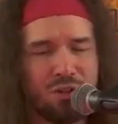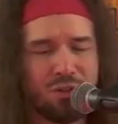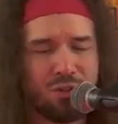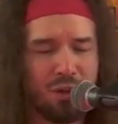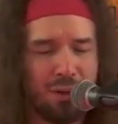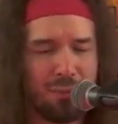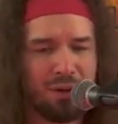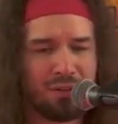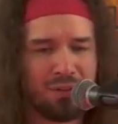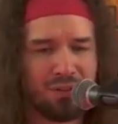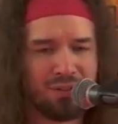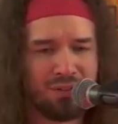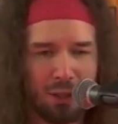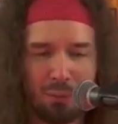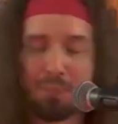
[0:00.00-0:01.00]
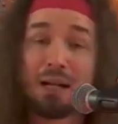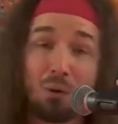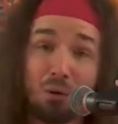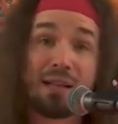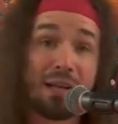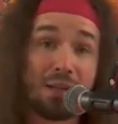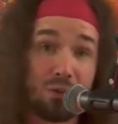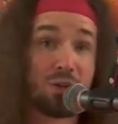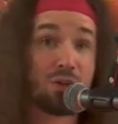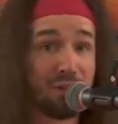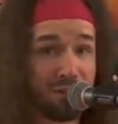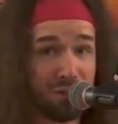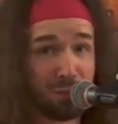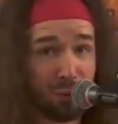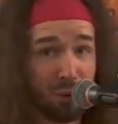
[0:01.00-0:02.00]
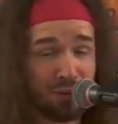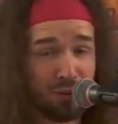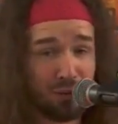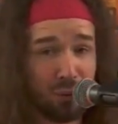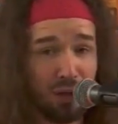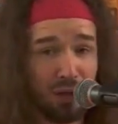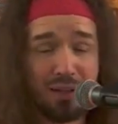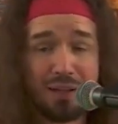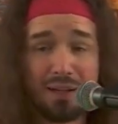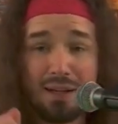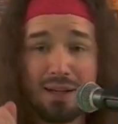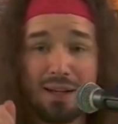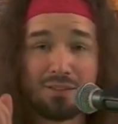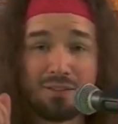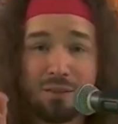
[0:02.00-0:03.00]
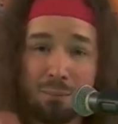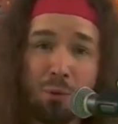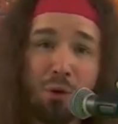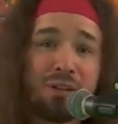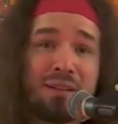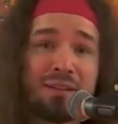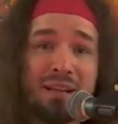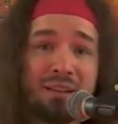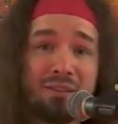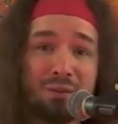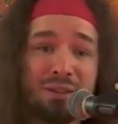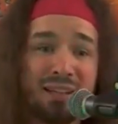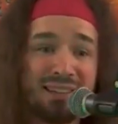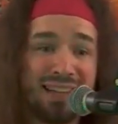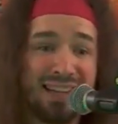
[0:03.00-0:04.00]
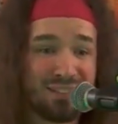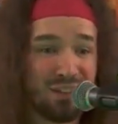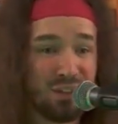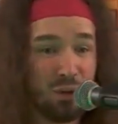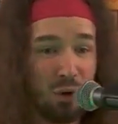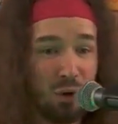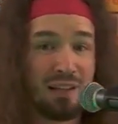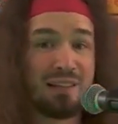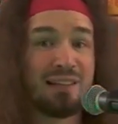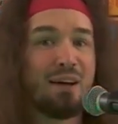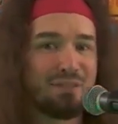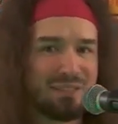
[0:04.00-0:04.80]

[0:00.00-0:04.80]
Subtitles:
talk about this still, but I would like to address this point as well. It's important not to neglect your left